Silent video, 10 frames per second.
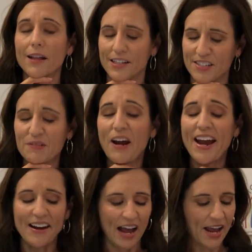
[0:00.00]
that's
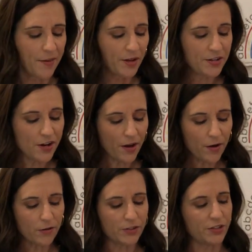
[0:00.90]
right, I am a
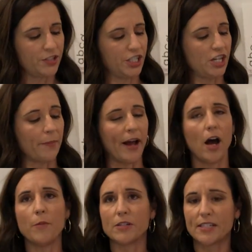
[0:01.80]
nose. Good job, I
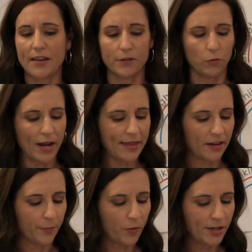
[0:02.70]
almost gave it away
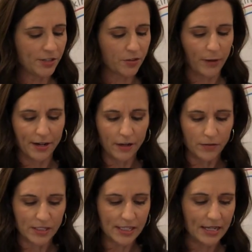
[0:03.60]
there pointing to my
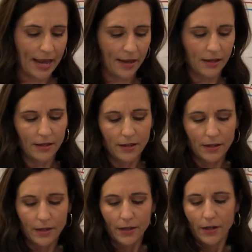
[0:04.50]
nose, didn't I?
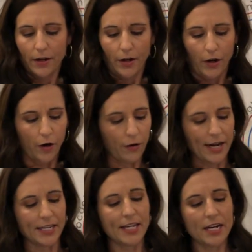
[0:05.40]
All
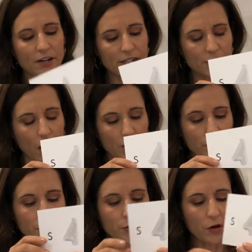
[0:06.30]
right, here is our
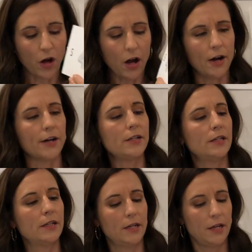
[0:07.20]
new card
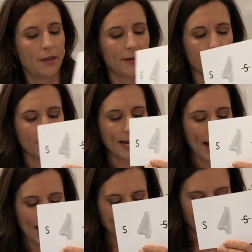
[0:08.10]
that we're gonna
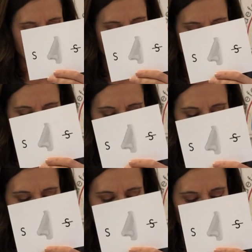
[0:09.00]
add it to the
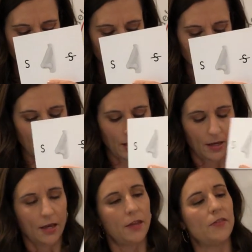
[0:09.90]
deck.
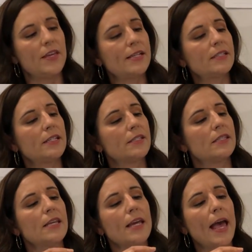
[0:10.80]
This is
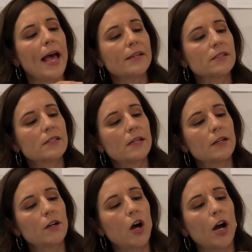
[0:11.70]
the S
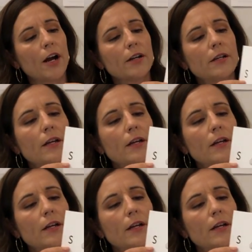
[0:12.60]
card